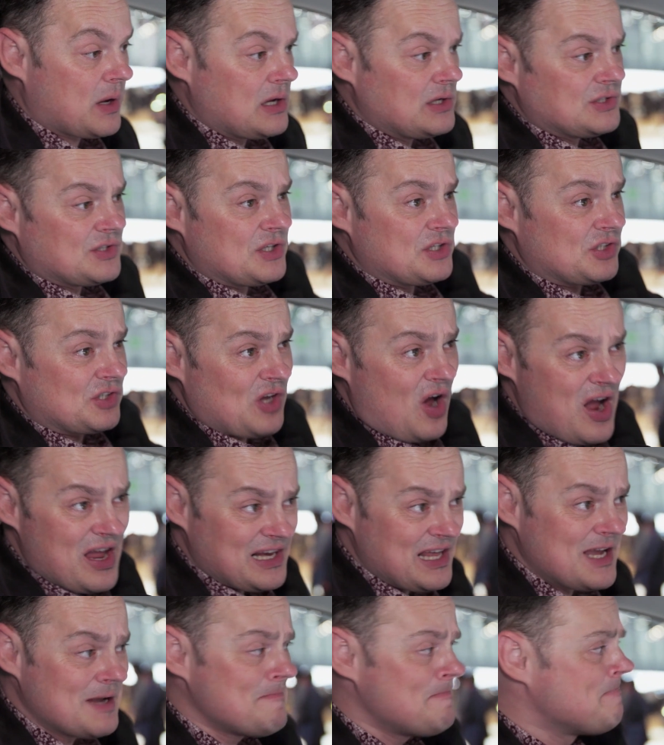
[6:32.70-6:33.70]
because the
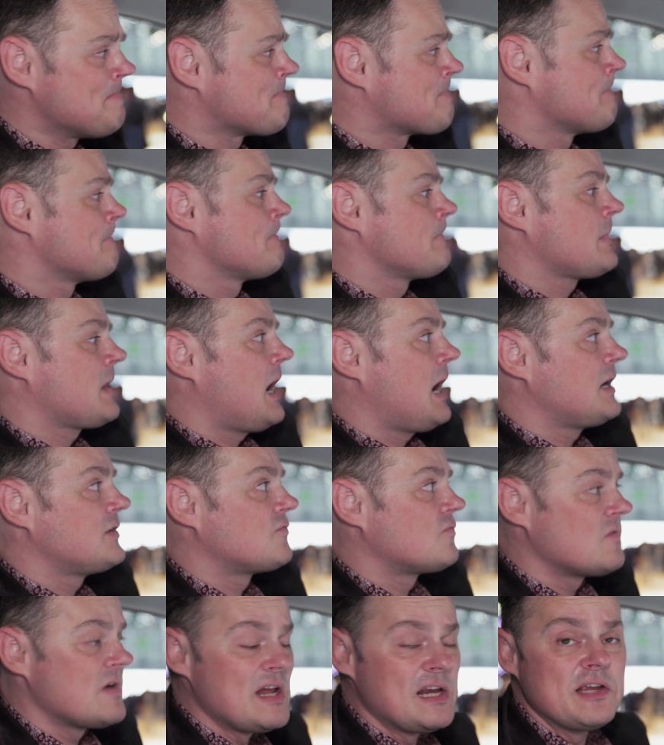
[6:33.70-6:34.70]
styling has
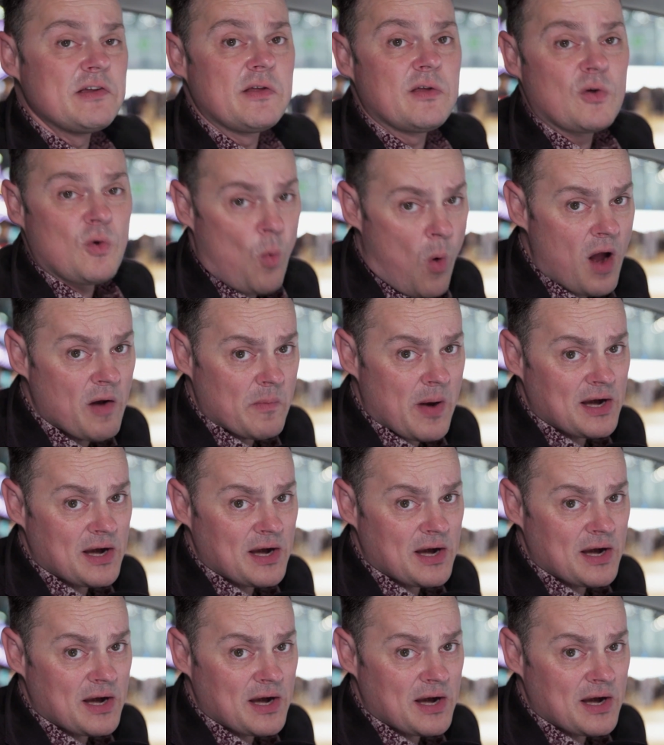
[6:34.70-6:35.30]
really quite